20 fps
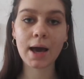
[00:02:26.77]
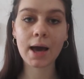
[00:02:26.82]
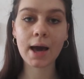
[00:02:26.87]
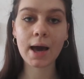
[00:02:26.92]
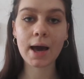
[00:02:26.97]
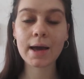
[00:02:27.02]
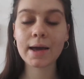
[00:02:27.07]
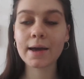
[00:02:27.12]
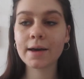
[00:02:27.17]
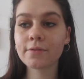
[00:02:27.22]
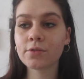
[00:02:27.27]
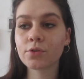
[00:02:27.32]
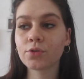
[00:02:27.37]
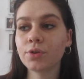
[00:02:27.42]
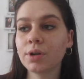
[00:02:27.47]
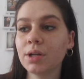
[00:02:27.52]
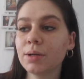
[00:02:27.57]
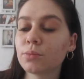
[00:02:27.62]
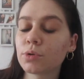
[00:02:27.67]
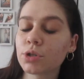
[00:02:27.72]
I have
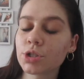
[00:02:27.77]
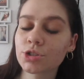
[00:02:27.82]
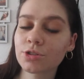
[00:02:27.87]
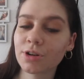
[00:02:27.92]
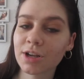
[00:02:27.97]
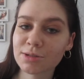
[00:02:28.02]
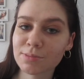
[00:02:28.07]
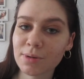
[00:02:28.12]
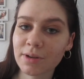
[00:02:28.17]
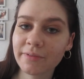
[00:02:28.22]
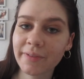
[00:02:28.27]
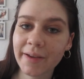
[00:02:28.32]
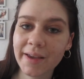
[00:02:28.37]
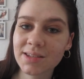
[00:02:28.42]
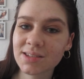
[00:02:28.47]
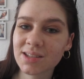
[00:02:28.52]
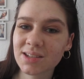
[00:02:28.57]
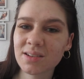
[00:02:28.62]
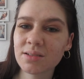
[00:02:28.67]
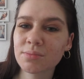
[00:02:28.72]
already moisturized my
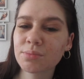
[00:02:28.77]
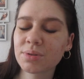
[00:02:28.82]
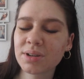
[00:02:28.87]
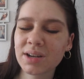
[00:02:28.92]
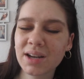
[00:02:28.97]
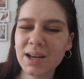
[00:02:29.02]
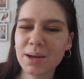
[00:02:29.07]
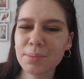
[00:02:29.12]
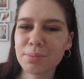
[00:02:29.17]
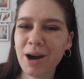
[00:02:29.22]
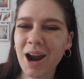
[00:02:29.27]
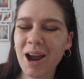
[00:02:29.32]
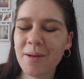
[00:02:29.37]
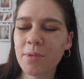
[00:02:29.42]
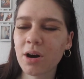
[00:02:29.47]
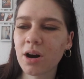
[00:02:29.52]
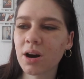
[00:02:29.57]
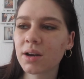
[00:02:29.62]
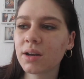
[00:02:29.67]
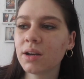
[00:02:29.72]
face. I didn't put any
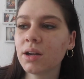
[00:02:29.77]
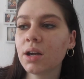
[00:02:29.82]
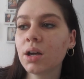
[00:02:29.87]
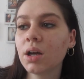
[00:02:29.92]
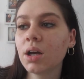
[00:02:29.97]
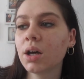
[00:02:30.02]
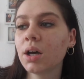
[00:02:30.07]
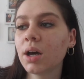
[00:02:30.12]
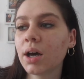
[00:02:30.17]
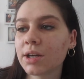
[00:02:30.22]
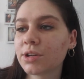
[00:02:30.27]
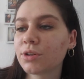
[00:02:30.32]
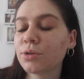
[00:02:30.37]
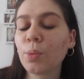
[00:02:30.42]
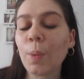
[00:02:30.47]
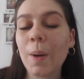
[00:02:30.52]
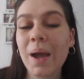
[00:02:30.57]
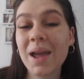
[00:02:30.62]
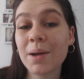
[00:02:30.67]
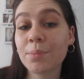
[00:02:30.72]
primer on. I
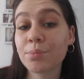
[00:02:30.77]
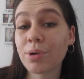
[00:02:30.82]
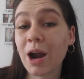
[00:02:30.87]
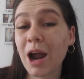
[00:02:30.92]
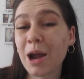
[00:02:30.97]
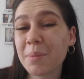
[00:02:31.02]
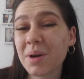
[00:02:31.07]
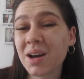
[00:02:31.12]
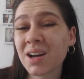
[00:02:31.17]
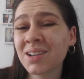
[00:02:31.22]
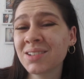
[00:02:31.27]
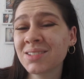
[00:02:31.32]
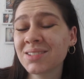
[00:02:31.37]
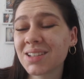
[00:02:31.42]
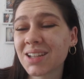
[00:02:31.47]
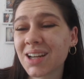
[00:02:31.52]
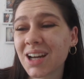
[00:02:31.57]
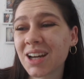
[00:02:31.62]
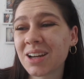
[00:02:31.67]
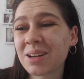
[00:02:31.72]
don't wear primer.
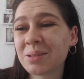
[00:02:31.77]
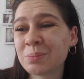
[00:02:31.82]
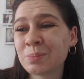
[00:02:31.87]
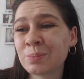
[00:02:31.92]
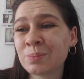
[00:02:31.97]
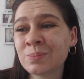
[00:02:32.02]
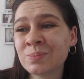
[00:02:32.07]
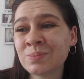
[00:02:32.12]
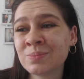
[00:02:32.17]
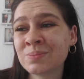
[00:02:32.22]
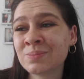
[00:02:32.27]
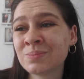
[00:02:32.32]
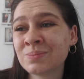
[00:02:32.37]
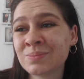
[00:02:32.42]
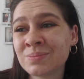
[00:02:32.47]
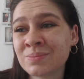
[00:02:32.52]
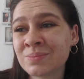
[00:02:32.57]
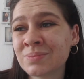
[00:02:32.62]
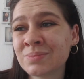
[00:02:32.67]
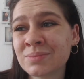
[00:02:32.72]

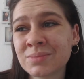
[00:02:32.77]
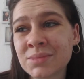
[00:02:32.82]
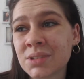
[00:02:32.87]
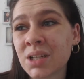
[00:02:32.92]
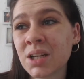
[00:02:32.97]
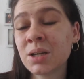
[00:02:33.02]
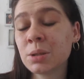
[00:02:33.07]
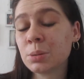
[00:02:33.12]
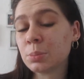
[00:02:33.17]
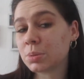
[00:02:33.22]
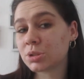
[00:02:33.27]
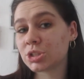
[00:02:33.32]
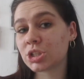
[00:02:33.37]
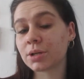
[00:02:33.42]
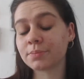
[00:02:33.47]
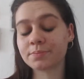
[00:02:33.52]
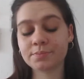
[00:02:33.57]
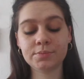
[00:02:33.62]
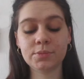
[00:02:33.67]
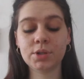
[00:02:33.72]
But
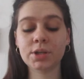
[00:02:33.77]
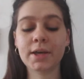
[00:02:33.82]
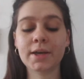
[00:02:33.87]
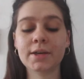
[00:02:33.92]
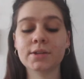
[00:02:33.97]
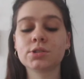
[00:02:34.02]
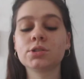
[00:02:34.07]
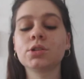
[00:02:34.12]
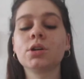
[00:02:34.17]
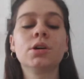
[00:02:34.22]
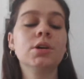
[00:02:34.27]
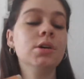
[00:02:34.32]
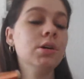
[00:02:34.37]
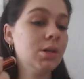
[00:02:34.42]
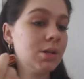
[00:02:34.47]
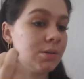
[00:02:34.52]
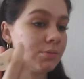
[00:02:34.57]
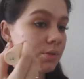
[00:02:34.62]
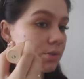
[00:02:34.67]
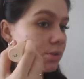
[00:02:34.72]
yeah, okay,
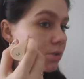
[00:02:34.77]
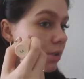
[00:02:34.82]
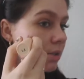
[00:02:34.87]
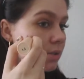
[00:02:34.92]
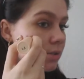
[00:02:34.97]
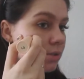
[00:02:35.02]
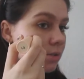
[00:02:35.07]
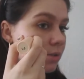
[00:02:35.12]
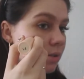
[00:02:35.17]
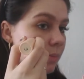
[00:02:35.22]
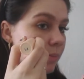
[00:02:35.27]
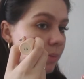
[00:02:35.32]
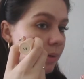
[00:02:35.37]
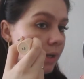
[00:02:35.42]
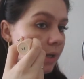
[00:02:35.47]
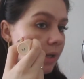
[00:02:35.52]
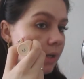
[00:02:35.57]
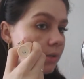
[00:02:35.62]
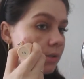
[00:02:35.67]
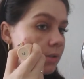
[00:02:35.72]
so I'm just going to
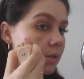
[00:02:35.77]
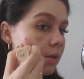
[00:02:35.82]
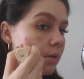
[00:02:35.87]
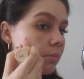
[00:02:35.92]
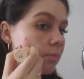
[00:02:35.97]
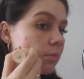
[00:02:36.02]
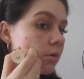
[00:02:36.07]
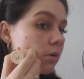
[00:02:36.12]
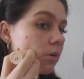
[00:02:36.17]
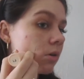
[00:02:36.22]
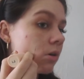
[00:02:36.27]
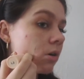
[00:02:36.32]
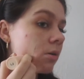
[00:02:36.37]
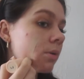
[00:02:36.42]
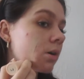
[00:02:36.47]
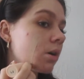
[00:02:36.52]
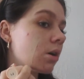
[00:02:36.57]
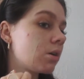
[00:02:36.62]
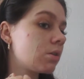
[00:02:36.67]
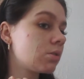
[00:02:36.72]
apply some. Oh
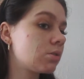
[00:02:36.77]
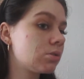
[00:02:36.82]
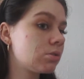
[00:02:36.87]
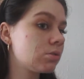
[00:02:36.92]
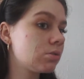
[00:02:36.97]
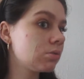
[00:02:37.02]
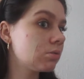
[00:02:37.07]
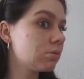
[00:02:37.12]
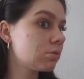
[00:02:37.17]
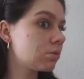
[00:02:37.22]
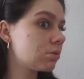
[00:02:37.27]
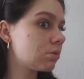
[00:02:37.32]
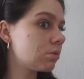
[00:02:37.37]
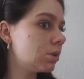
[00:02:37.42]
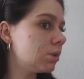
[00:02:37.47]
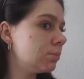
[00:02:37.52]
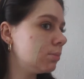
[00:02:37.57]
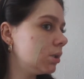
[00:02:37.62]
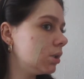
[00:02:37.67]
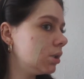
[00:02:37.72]
my god, it's so
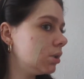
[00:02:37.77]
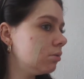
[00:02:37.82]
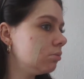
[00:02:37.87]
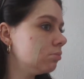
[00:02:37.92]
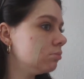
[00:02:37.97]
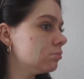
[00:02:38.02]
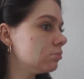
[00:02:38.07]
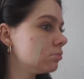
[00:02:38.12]
creamy!